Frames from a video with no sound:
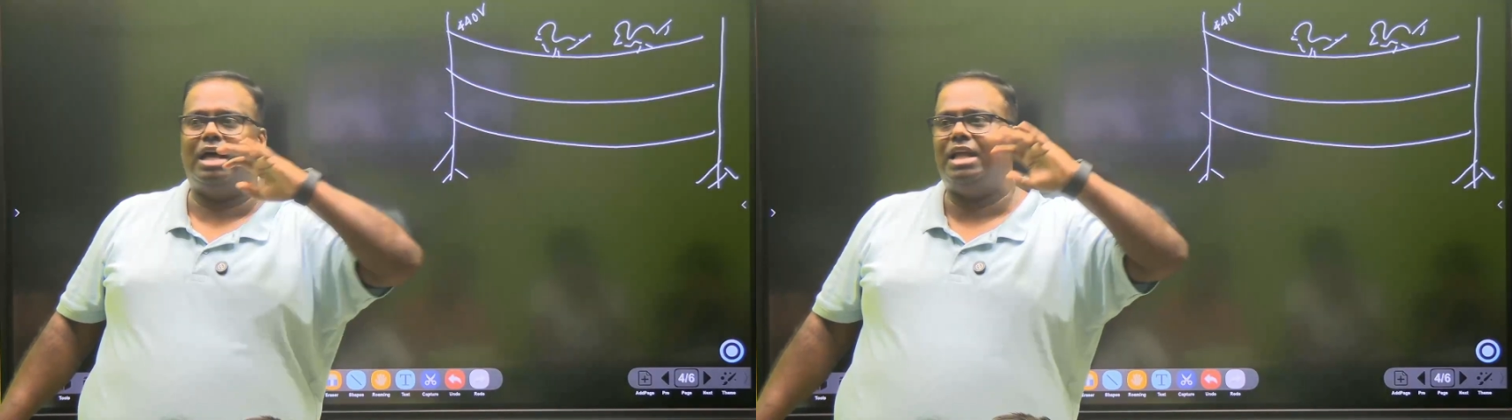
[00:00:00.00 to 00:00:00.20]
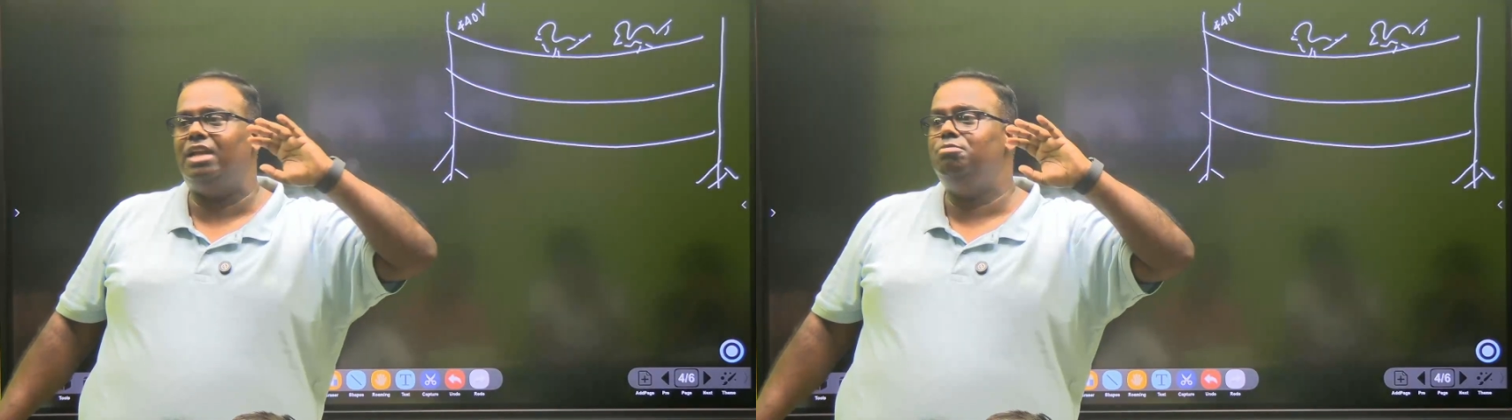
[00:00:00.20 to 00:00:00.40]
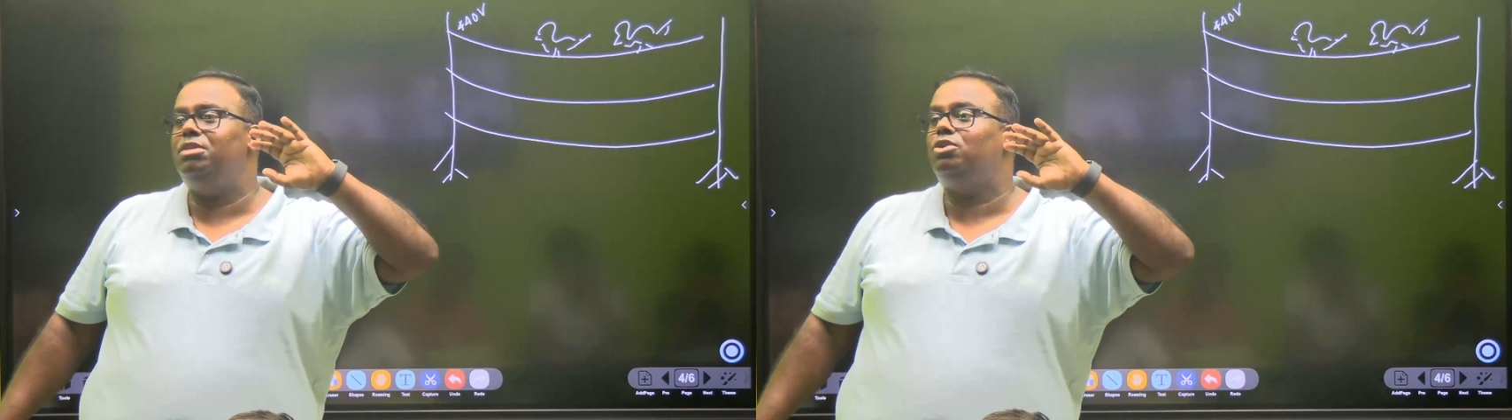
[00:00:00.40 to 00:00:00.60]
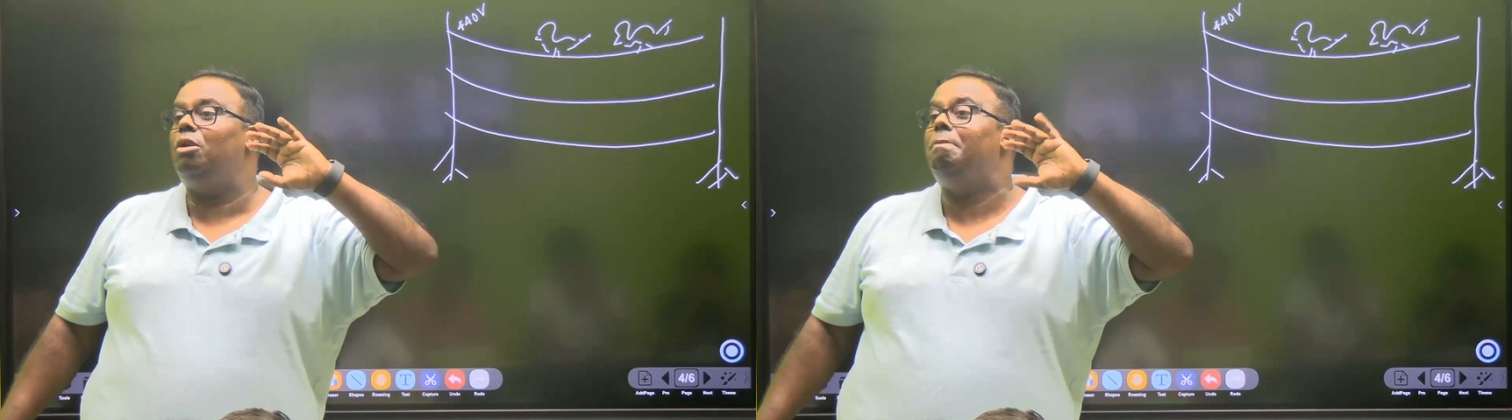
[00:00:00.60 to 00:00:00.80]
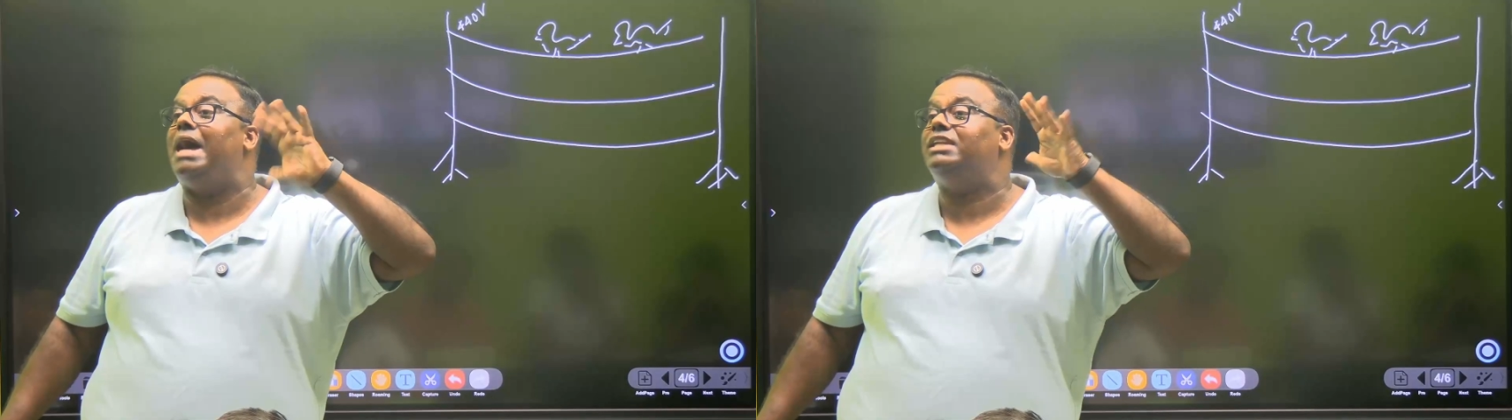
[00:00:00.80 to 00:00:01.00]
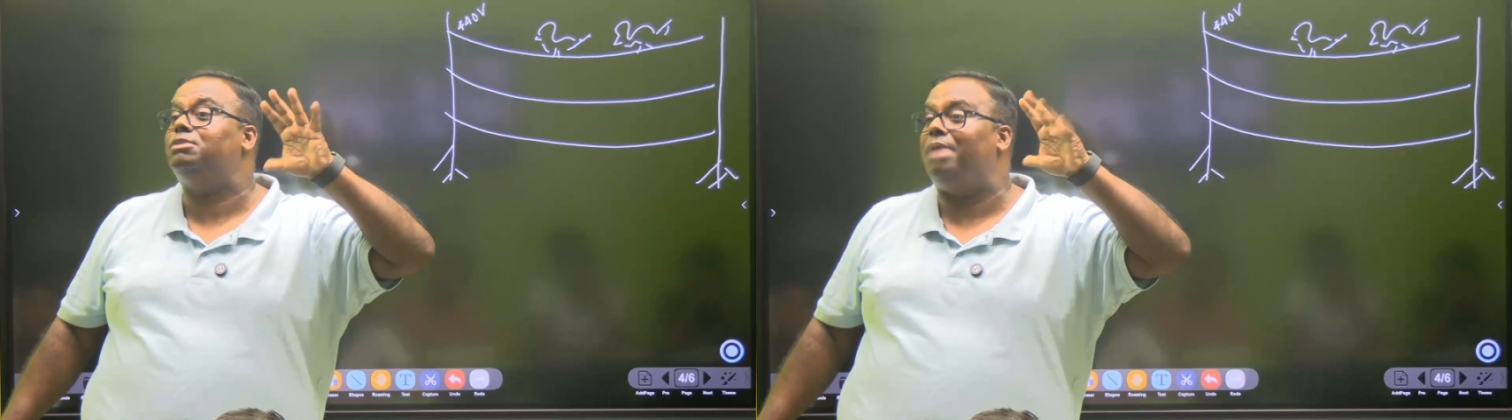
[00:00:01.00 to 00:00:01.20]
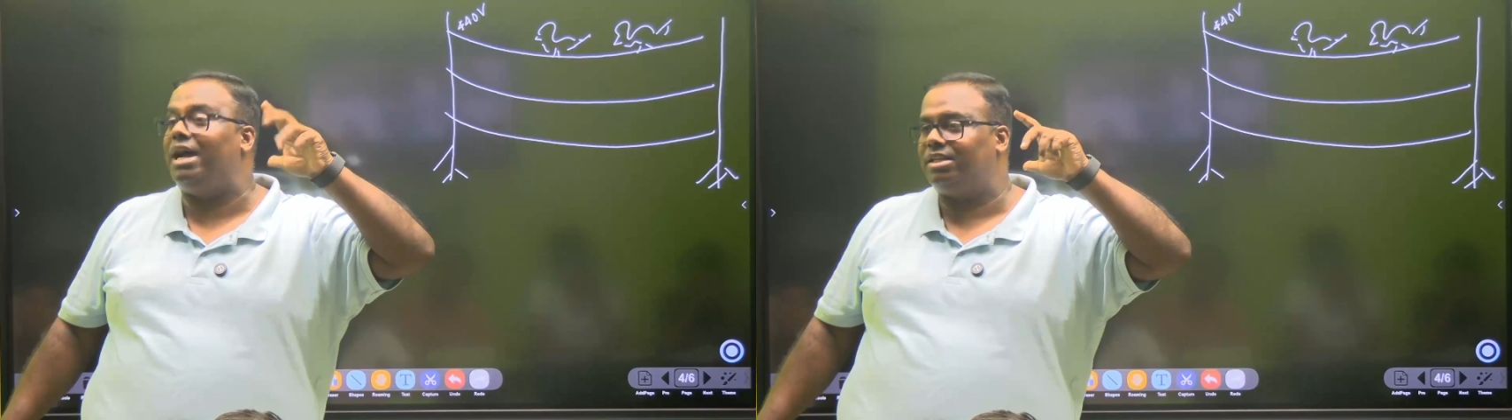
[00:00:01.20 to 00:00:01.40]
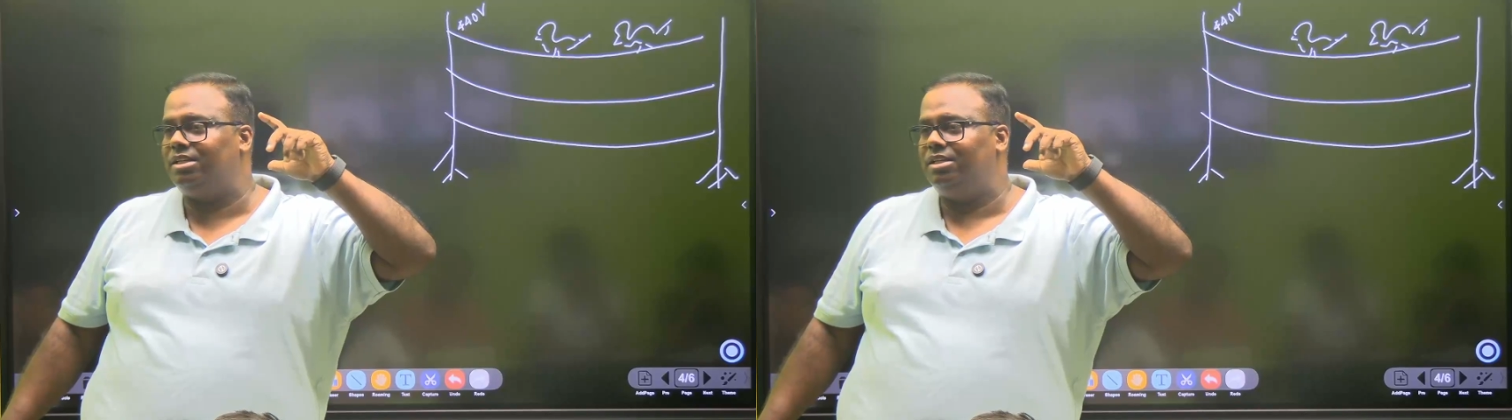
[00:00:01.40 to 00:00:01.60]
animal called bat?
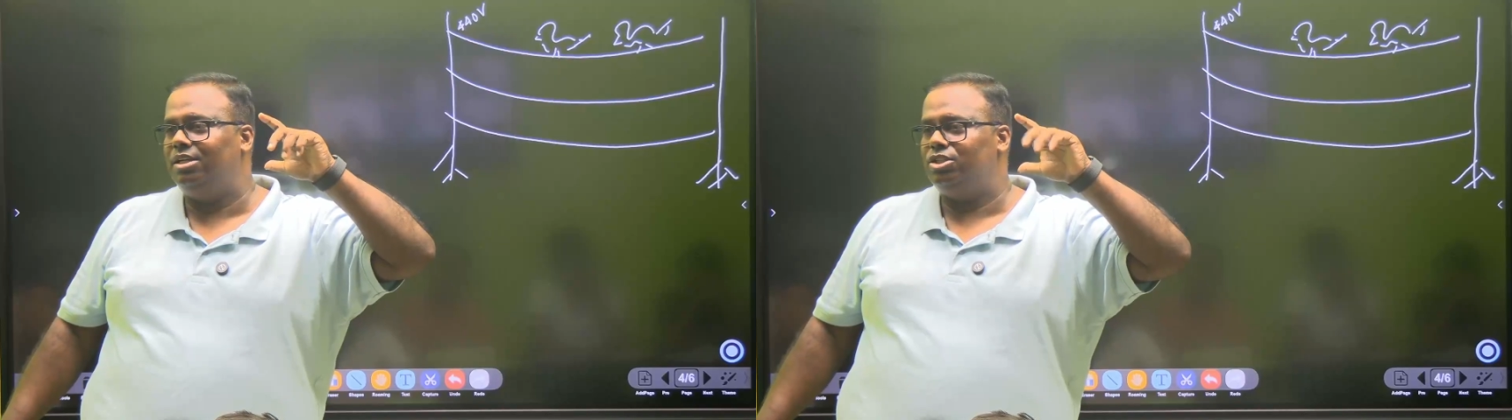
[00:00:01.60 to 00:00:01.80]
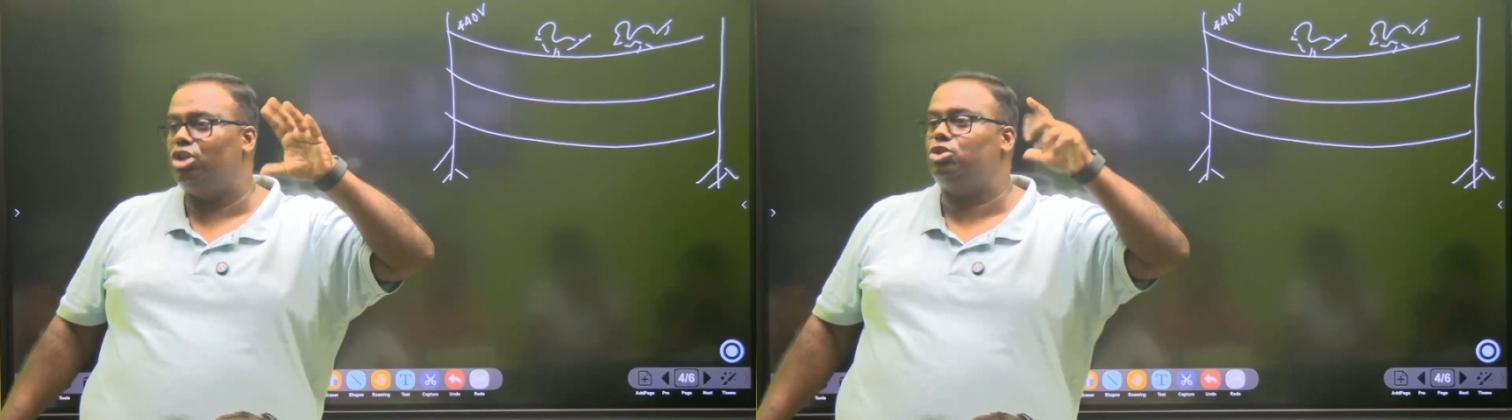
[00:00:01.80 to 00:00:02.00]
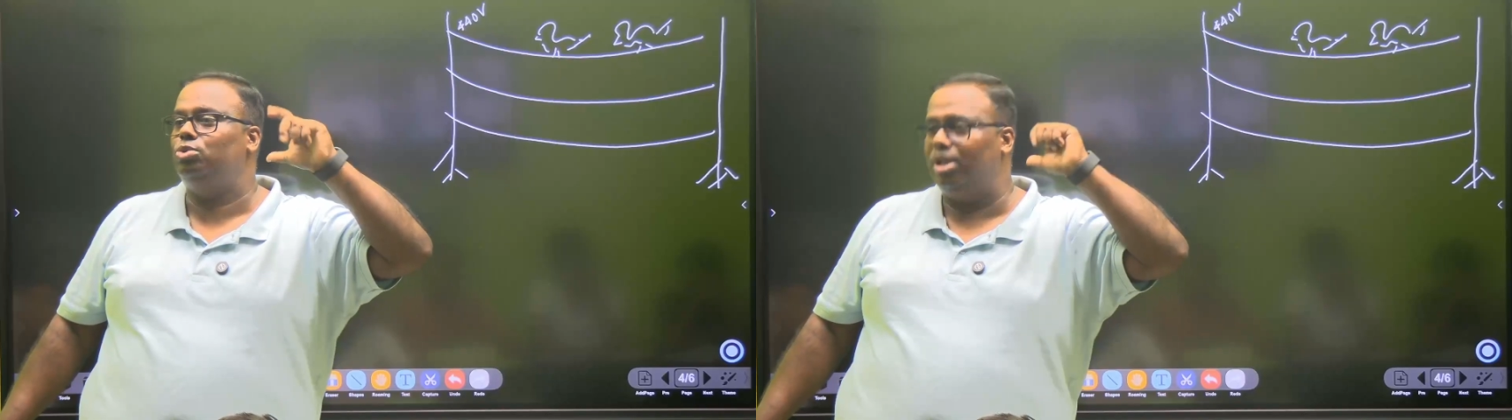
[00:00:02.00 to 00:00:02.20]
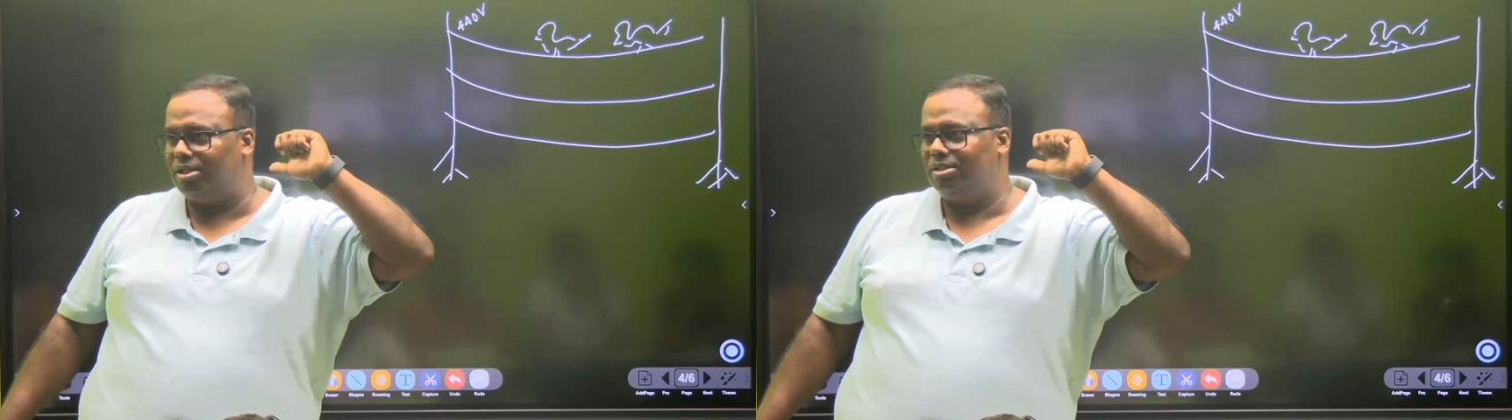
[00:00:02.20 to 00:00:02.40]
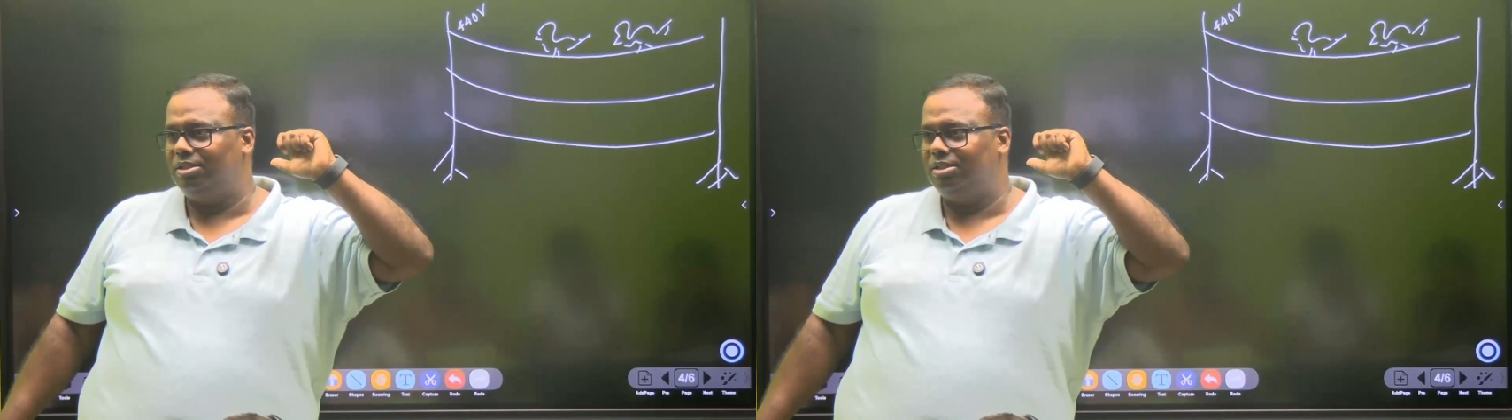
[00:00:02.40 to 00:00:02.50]
Chachundar.